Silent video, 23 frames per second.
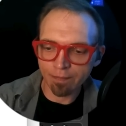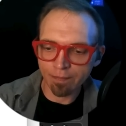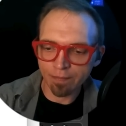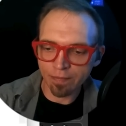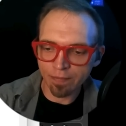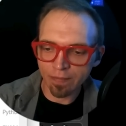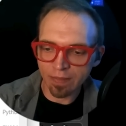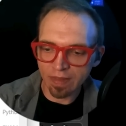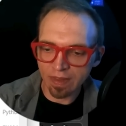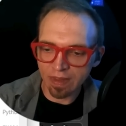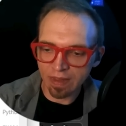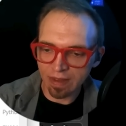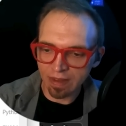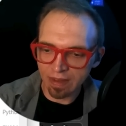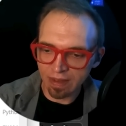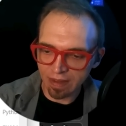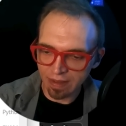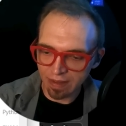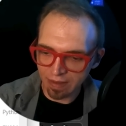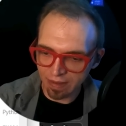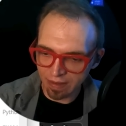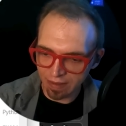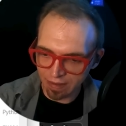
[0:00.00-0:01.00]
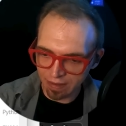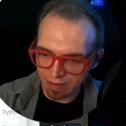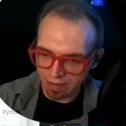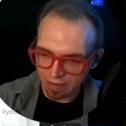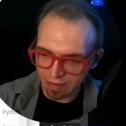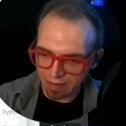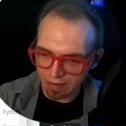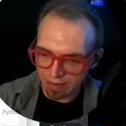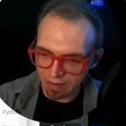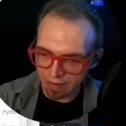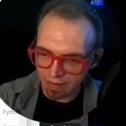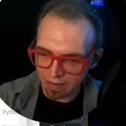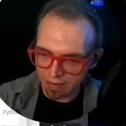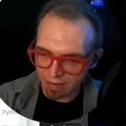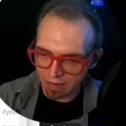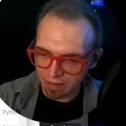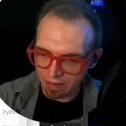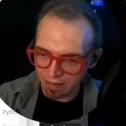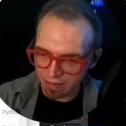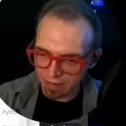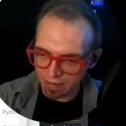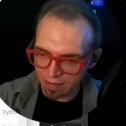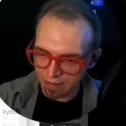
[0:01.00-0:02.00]

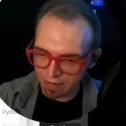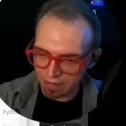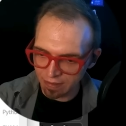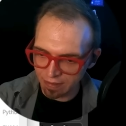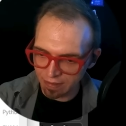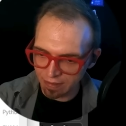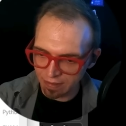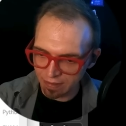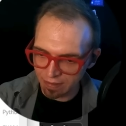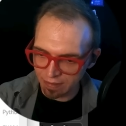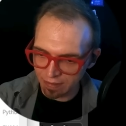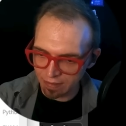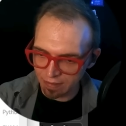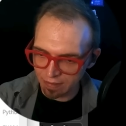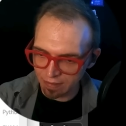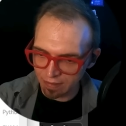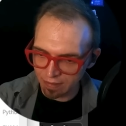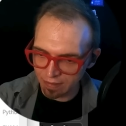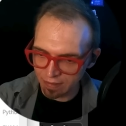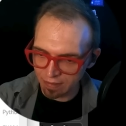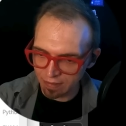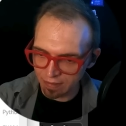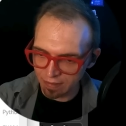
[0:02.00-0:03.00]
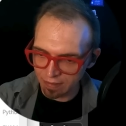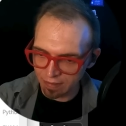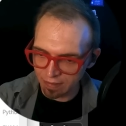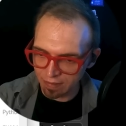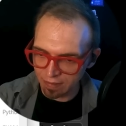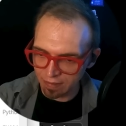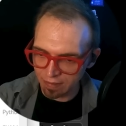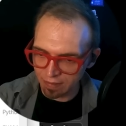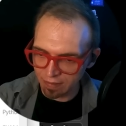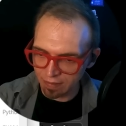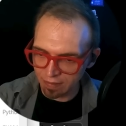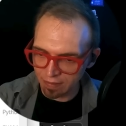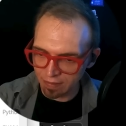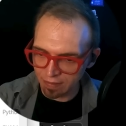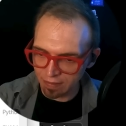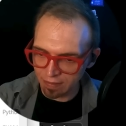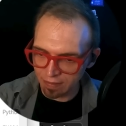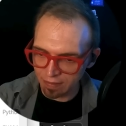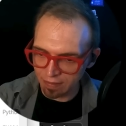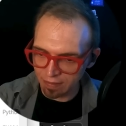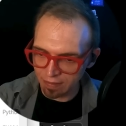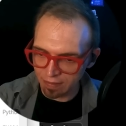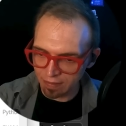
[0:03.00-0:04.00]

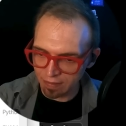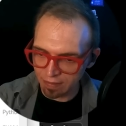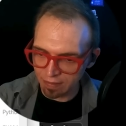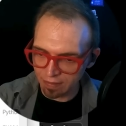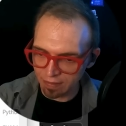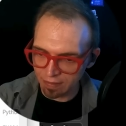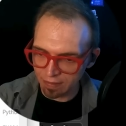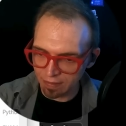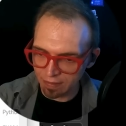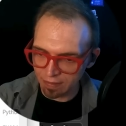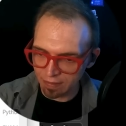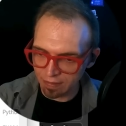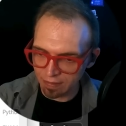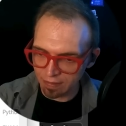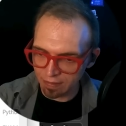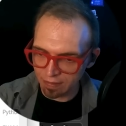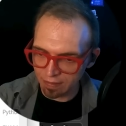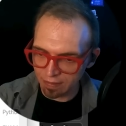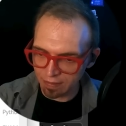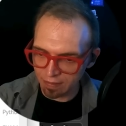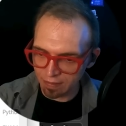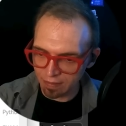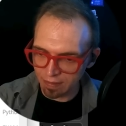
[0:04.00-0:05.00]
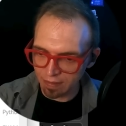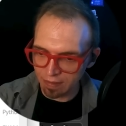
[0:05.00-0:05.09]
[no speech]